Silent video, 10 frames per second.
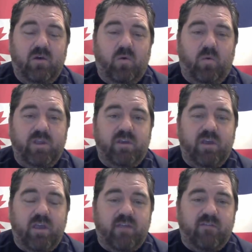what you
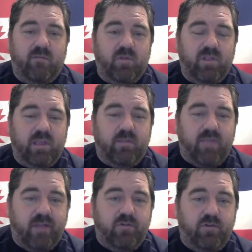could get someone like
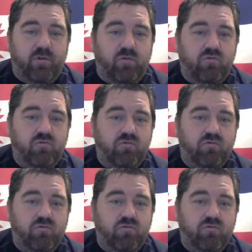that to do.